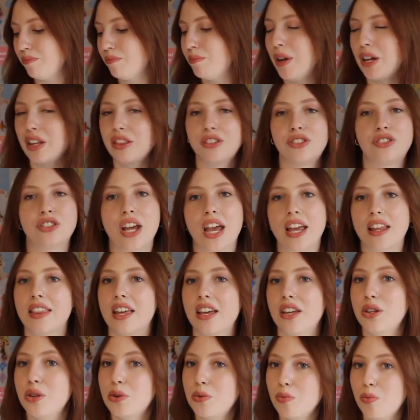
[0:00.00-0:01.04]
Pick the shade
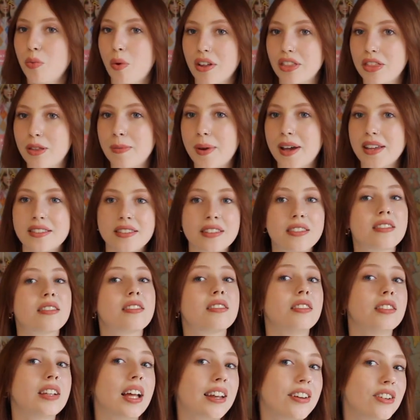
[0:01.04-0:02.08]
that you want the best. This is
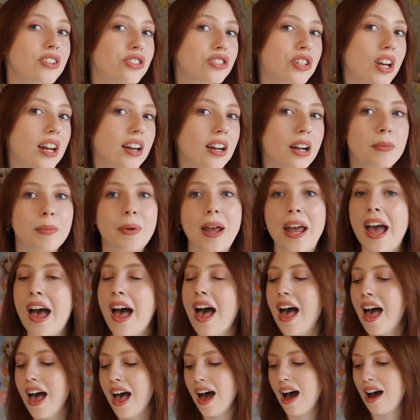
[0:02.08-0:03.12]
the lightest shade on me.
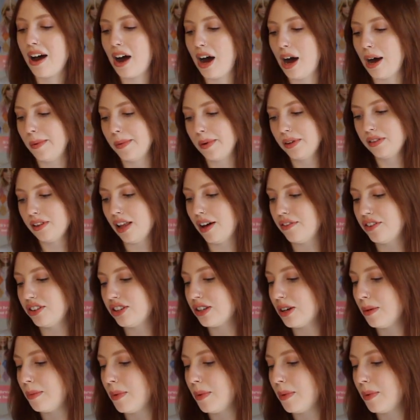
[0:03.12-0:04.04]
Um, love it so